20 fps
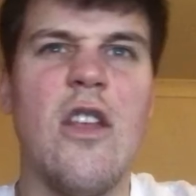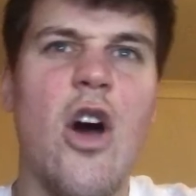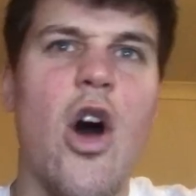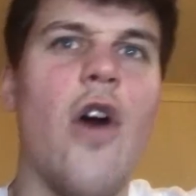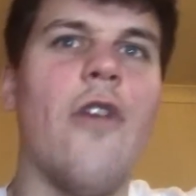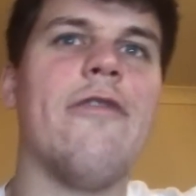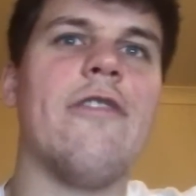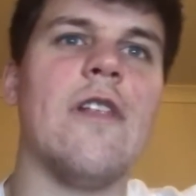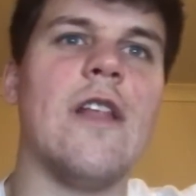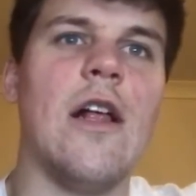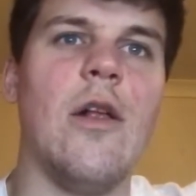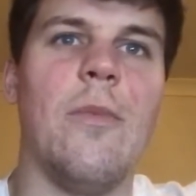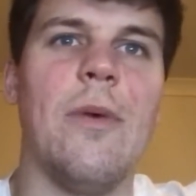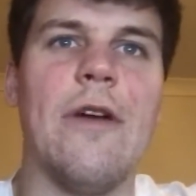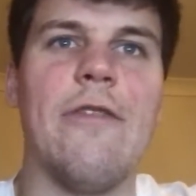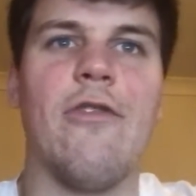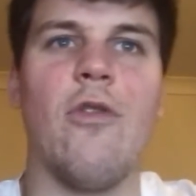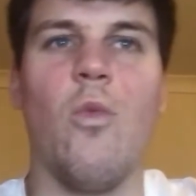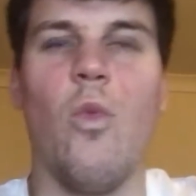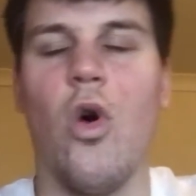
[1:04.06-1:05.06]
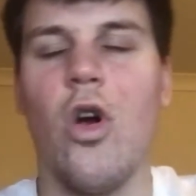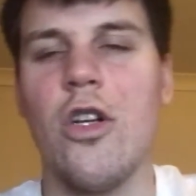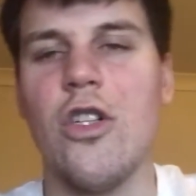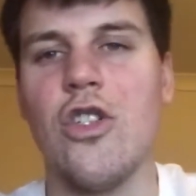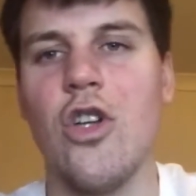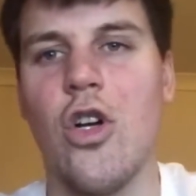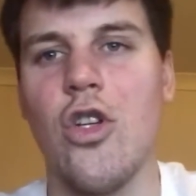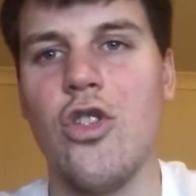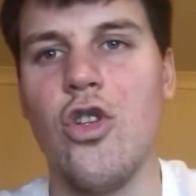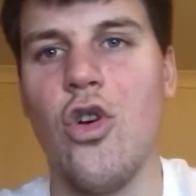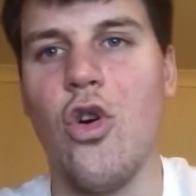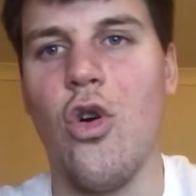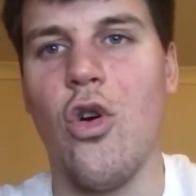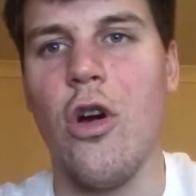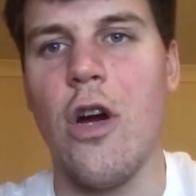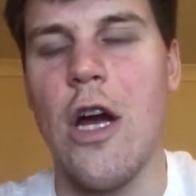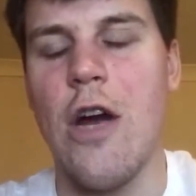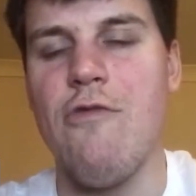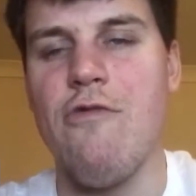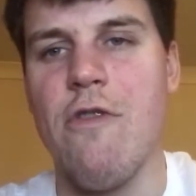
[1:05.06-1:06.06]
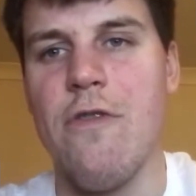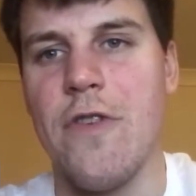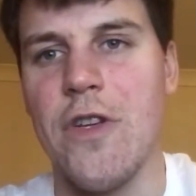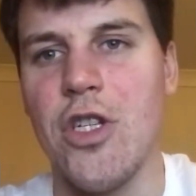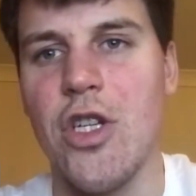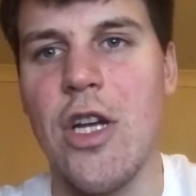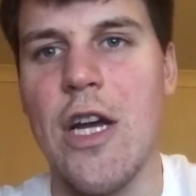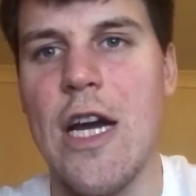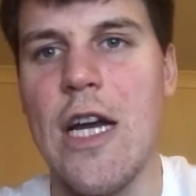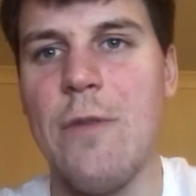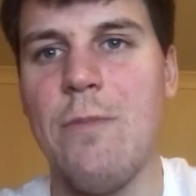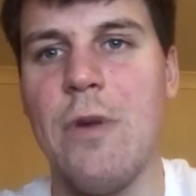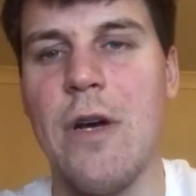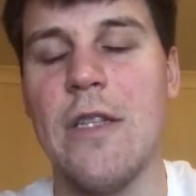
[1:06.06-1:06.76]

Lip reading: off a little bit from what is on your revision guide,